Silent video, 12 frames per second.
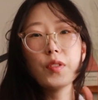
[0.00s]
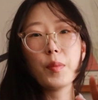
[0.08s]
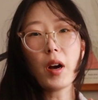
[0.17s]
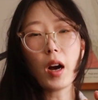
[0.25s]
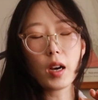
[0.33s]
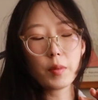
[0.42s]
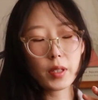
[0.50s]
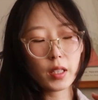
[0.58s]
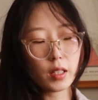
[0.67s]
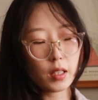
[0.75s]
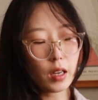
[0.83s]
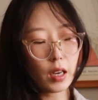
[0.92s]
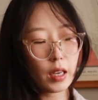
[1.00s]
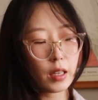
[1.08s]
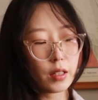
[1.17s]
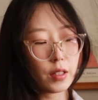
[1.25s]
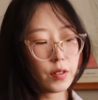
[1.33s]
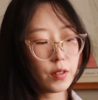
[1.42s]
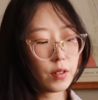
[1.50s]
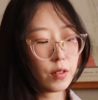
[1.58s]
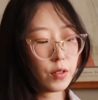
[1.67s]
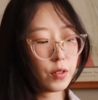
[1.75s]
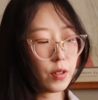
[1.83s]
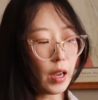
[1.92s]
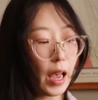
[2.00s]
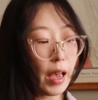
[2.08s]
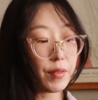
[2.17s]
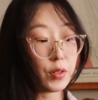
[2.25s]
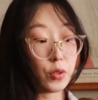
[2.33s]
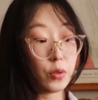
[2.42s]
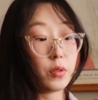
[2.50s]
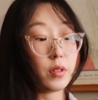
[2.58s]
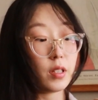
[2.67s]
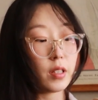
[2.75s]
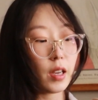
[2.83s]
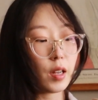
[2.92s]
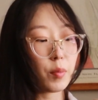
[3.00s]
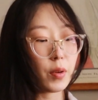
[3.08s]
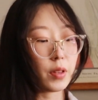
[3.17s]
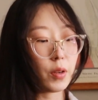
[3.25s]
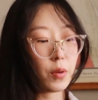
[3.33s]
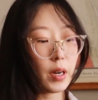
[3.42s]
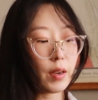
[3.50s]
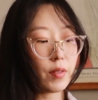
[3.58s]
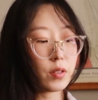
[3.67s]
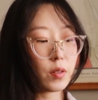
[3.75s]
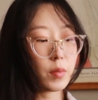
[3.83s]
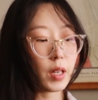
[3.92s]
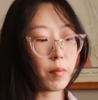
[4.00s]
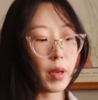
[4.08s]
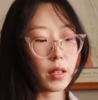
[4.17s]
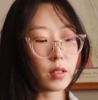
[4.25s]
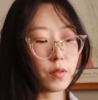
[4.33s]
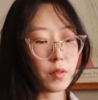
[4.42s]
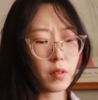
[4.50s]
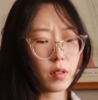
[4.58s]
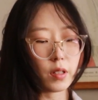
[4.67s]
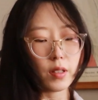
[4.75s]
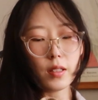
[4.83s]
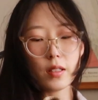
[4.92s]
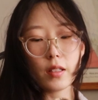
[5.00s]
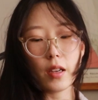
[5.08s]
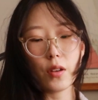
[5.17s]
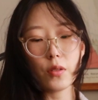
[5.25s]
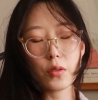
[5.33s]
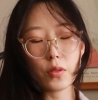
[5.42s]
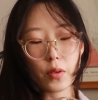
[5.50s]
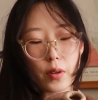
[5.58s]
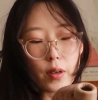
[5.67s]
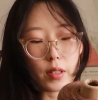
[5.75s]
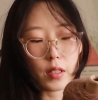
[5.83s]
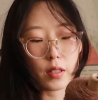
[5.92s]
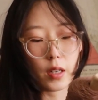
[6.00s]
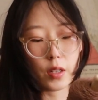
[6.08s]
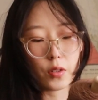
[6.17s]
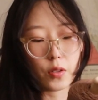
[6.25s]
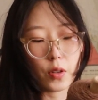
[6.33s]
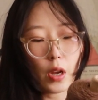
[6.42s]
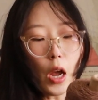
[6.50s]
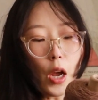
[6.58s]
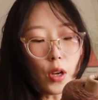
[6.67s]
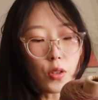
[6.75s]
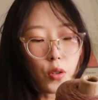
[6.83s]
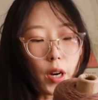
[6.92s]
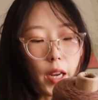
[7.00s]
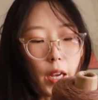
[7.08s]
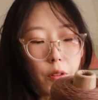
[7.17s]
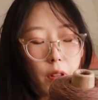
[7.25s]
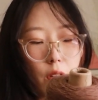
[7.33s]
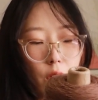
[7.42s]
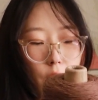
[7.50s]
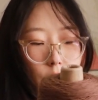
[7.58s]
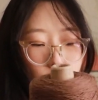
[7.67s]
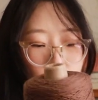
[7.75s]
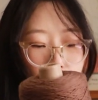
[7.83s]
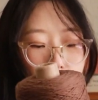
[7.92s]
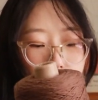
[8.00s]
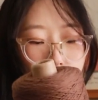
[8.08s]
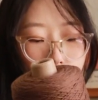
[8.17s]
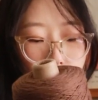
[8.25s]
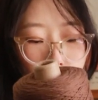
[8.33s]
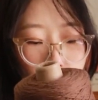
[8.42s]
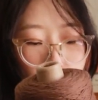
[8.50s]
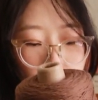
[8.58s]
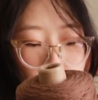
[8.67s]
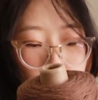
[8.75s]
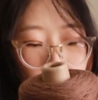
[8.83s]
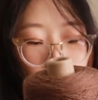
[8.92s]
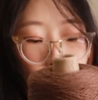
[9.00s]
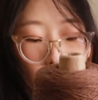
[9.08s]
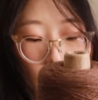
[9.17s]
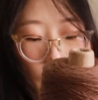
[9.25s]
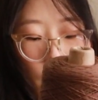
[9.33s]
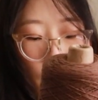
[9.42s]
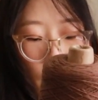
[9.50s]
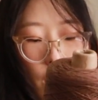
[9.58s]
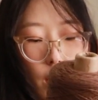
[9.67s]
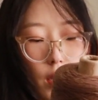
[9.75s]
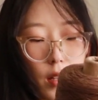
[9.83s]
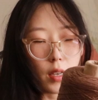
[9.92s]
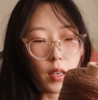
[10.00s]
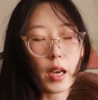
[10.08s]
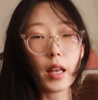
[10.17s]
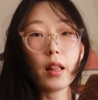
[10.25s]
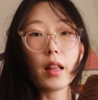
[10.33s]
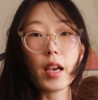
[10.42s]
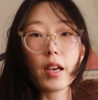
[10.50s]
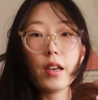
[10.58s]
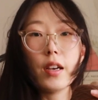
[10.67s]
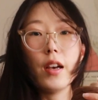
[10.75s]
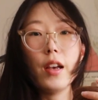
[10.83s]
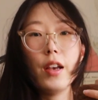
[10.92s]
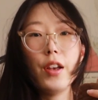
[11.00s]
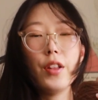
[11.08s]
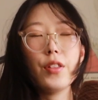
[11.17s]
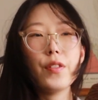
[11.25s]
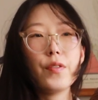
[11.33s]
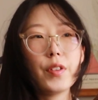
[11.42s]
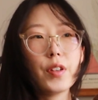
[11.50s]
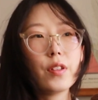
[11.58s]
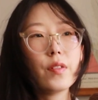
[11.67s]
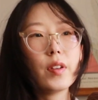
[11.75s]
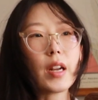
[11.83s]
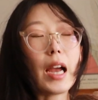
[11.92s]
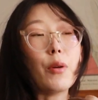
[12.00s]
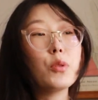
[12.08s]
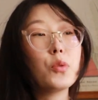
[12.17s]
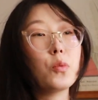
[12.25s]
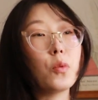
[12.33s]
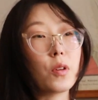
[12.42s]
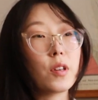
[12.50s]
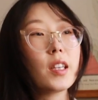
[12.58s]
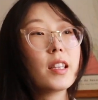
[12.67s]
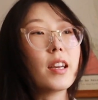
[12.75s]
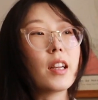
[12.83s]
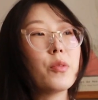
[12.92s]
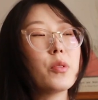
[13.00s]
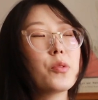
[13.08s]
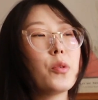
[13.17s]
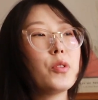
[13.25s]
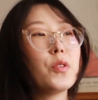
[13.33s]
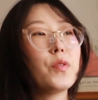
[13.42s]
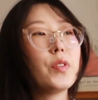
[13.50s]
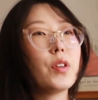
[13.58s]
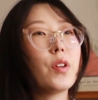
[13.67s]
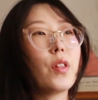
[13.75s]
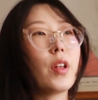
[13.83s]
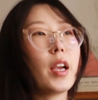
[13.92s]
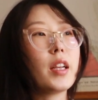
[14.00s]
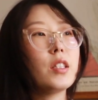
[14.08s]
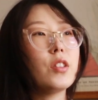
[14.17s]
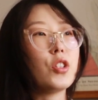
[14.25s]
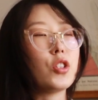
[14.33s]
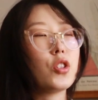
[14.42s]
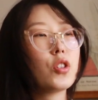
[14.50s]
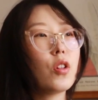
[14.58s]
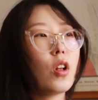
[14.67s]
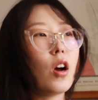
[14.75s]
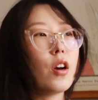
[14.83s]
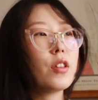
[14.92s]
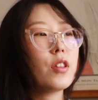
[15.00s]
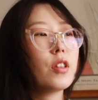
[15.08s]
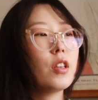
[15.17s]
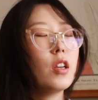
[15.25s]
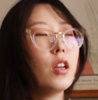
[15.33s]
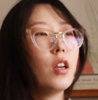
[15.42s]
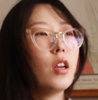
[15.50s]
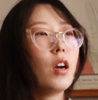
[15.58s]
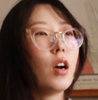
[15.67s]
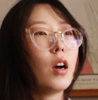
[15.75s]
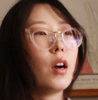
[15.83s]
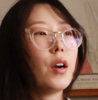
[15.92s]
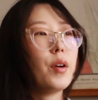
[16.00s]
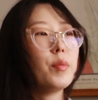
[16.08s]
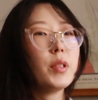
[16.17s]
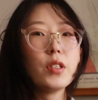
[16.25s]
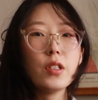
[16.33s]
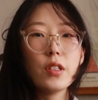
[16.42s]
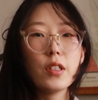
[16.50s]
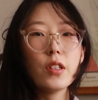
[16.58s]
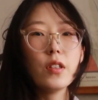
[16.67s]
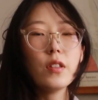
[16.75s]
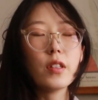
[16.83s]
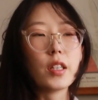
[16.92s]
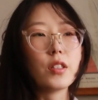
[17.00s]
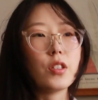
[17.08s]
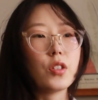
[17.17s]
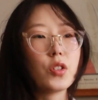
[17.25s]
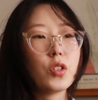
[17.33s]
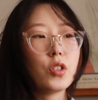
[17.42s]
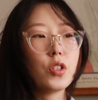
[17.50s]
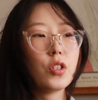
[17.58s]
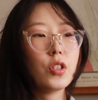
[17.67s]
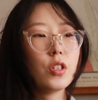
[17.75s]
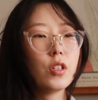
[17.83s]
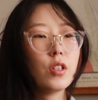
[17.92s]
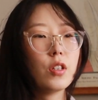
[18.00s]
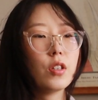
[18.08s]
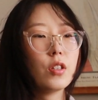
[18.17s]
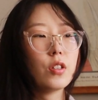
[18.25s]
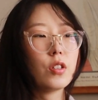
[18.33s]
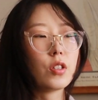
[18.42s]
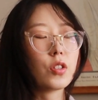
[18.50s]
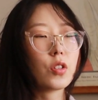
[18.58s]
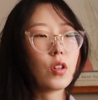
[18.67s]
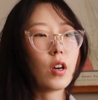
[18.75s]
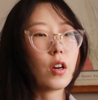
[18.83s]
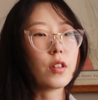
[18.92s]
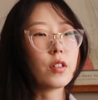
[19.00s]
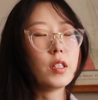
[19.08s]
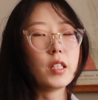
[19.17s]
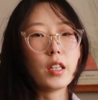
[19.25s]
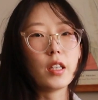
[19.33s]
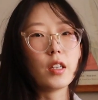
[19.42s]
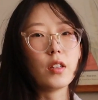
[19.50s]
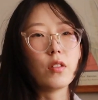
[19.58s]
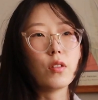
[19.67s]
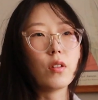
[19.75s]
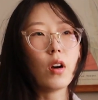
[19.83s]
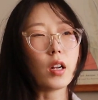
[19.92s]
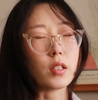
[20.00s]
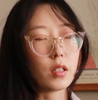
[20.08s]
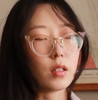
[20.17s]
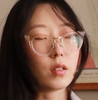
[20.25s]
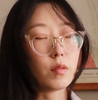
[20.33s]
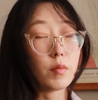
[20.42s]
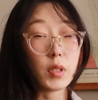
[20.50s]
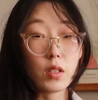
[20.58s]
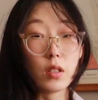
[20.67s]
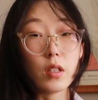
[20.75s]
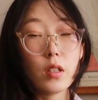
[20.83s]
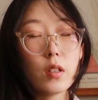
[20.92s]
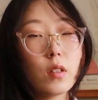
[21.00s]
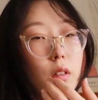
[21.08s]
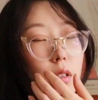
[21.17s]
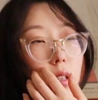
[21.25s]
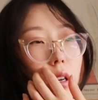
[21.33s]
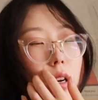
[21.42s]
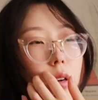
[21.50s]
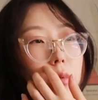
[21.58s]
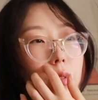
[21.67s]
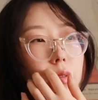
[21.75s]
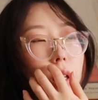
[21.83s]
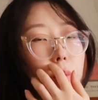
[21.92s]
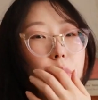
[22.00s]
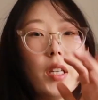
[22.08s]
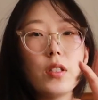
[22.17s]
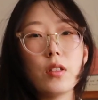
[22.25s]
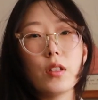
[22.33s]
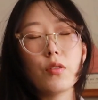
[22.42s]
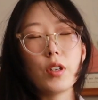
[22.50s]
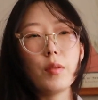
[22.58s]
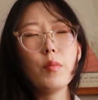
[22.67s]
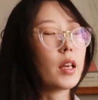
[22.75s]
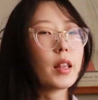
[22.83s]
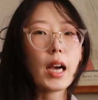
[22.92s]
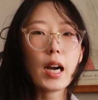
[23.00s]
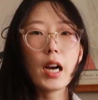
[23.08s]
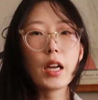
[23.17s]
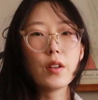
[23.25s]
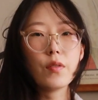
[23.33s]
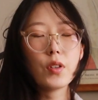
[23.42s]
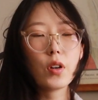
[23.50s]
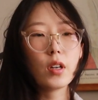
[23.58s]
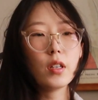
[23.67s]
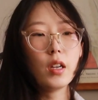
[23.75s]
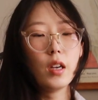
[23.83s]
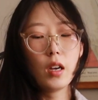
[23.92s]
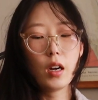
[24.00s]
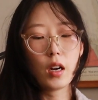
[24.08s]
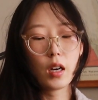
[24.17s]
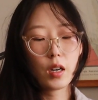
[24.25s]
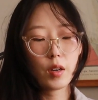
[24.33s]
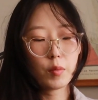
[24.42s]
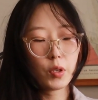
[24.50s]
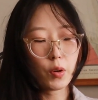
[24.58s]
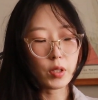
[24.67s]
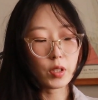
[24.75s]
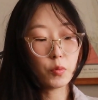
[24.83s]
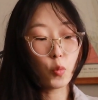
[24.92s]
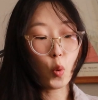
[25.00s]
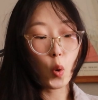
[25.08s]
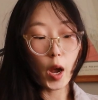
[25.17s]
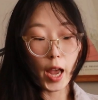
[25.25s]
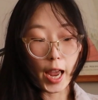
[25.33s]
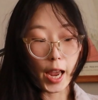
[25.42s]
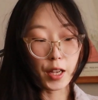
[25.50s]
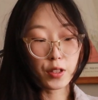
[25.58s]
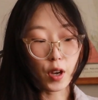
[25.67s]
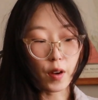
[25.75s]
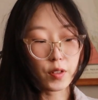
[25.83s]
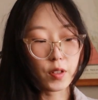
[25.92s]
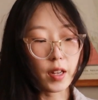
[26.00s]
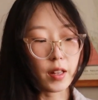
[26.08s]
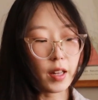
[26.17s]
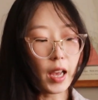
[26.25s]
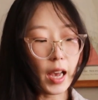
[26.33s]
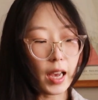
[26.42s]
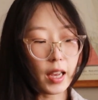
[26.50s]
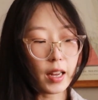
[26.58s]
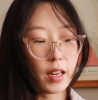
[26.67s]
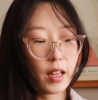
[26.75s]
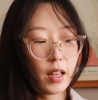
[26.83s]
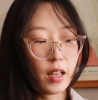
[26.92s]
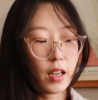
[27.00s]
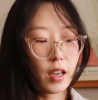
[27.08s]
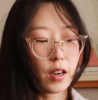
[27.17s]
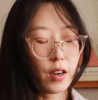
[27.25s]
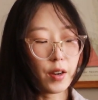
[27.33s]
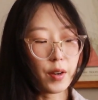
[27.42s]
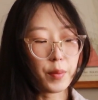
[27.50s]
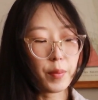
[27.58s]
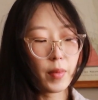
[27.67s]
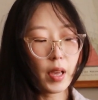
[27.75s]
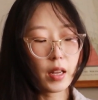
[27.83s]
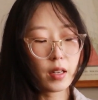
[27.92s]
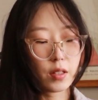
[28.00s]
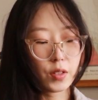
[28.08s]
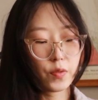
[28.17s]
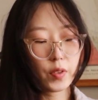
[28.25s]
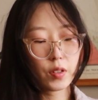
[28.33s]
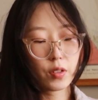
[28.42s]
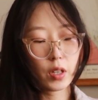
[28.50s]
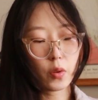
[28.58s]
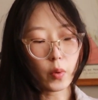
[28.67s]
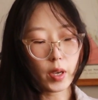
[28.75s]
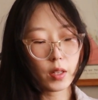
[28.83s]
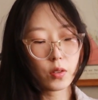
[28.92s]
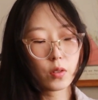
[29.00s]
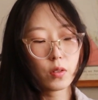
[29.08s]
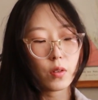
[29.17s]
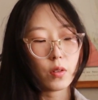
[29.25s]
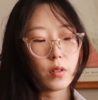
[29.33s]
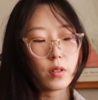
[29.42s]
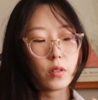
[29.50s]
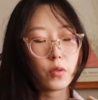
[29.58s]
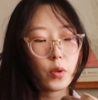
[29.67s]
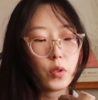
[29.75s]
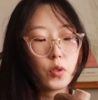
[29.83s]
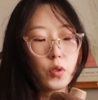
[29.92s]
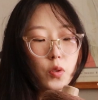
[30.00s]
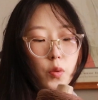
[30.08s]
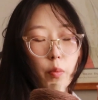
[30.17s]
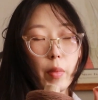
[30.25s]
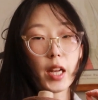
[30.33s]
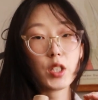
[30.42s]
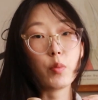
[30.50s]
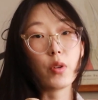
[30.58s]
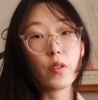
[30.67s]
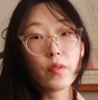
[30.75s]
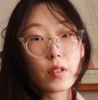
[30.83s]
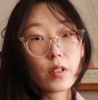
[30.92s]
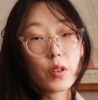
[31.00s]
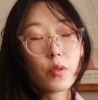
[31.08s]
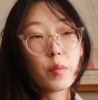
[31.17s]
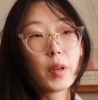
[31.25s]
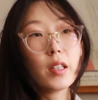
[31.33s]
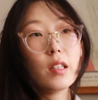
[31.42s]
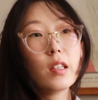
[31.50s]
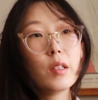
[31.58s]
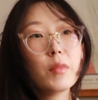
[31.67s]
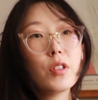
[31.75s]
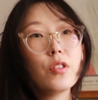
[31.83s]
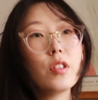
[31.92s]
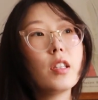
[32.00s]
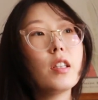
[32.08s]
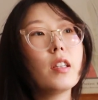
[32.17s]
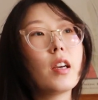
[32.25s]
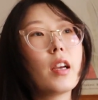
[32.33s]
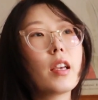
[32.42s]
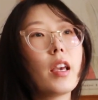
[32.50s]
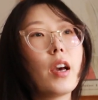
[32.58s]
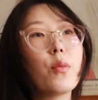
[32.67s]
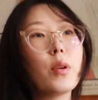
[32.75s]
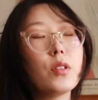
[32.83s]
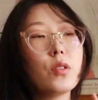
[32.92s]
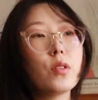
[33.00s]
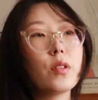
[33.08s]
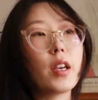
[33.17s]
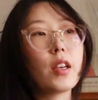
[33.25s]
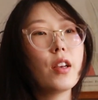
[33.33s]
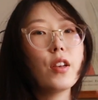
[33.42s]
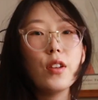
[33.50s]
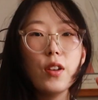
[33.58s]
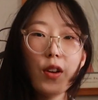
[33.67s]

is from Hobby. I haven't used it yet, but they were having some like massive clearance sale, so I decided to try out their yarn. So far I like Like I like the feel of it. I was worried that it was going to feel like dishcloth material, like dishcloth knitting cotton material, like peaches and cream, like that kind of yarn. No, it's way softer than that. And it's fingering weight, so this is going to match perfectly with my knitting machine. I can't wait to like